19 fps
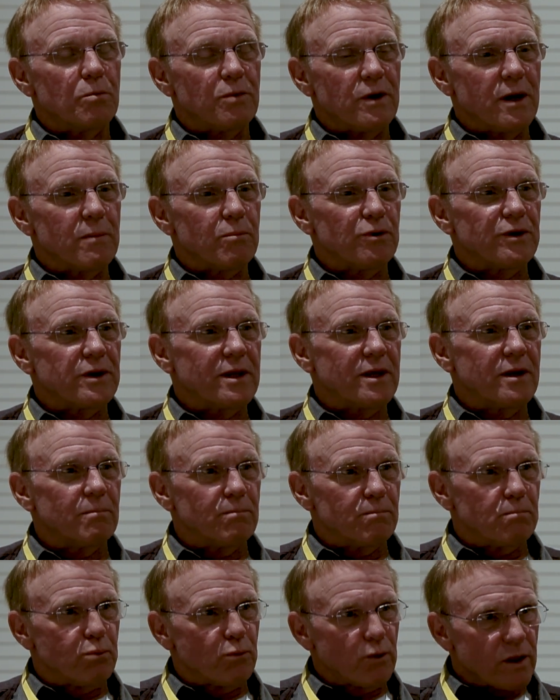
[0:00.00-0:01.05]
be able to
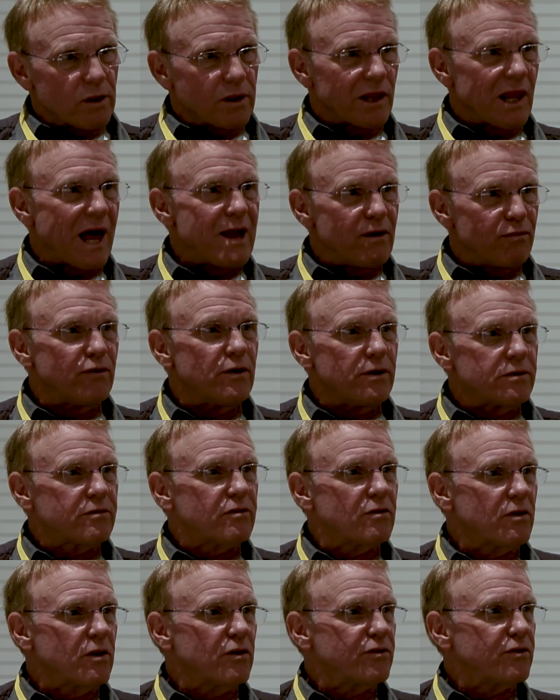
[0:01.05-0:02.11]
breathe life
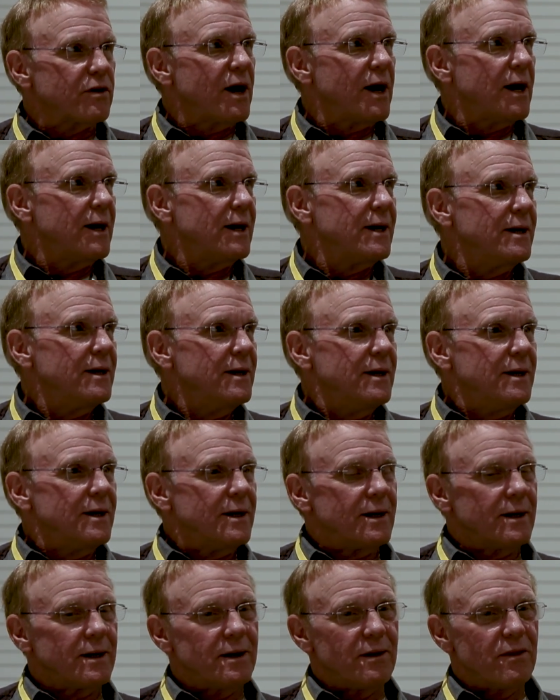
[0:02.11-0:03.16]
into this guy
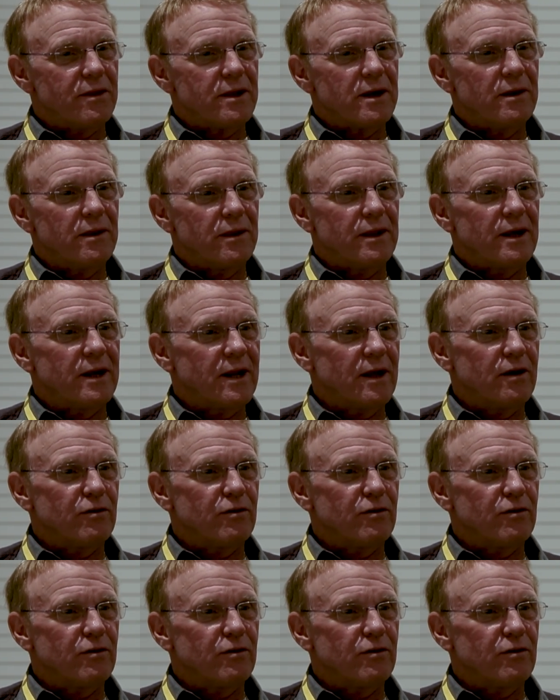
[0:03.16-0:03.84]
that